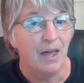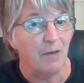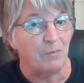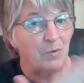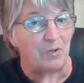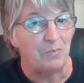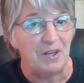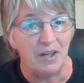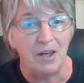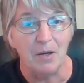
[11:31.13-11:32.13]
I'm going to
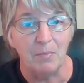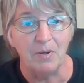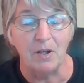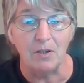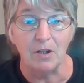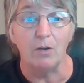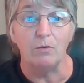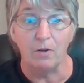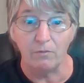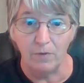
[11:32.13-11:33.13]
pick up a
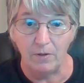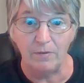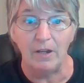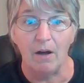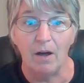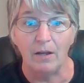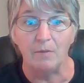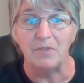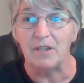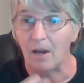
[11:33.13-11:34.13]
tote of 50
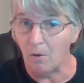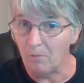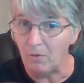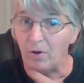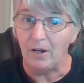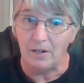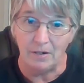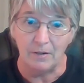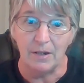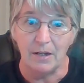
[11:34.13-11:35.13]
items that I'll be ready
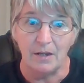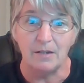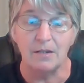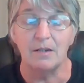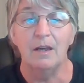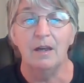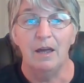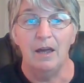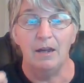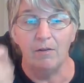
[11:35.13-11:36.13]
to list,
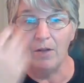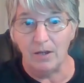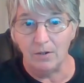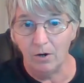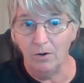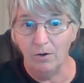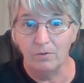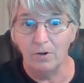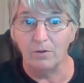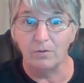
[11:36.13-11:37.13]
and I'll hand
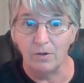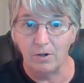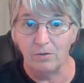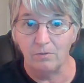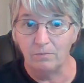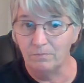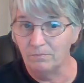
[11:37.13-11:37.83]
her her new